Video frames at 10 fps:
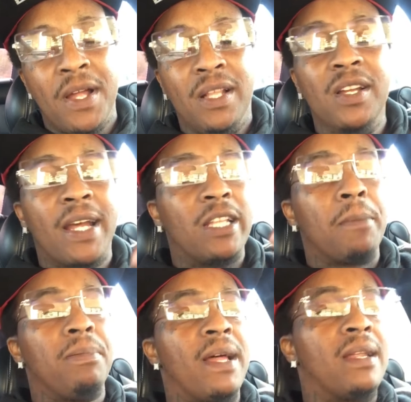Look at the
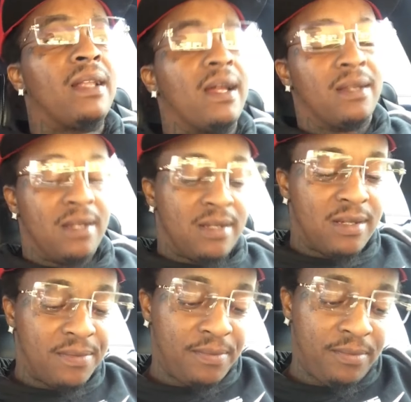planet like this.
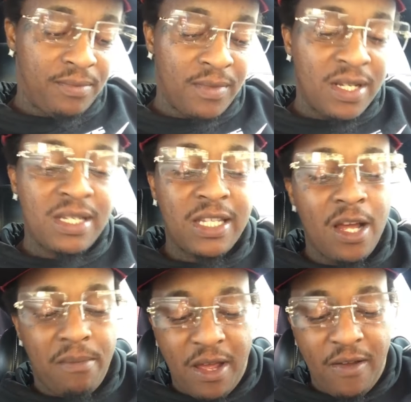
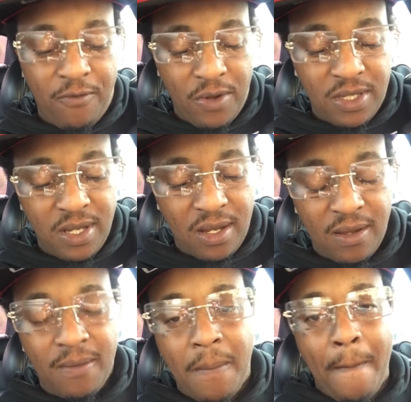Step back for a second.
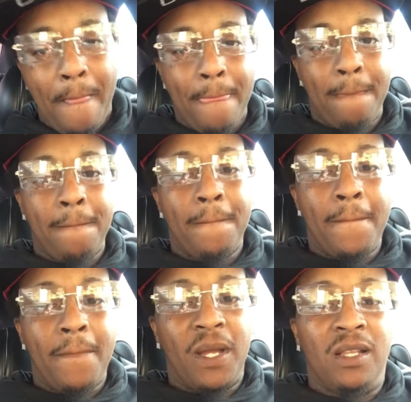
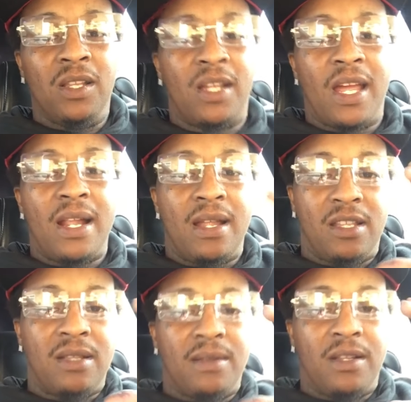Look at
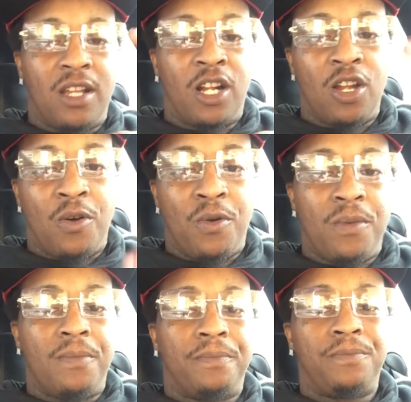the globe.
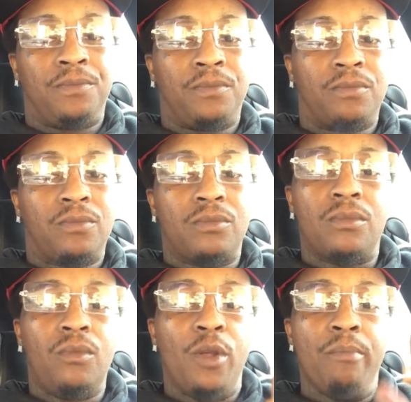
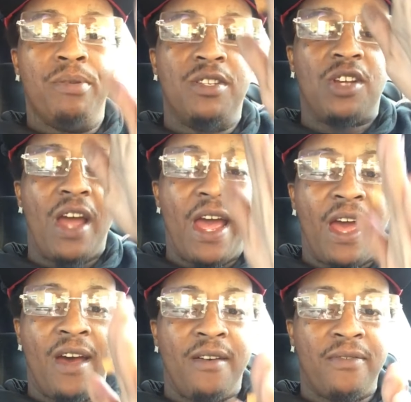Picture
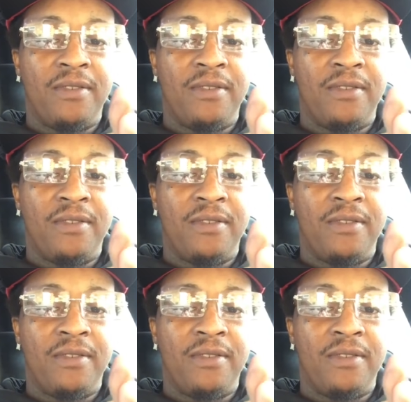half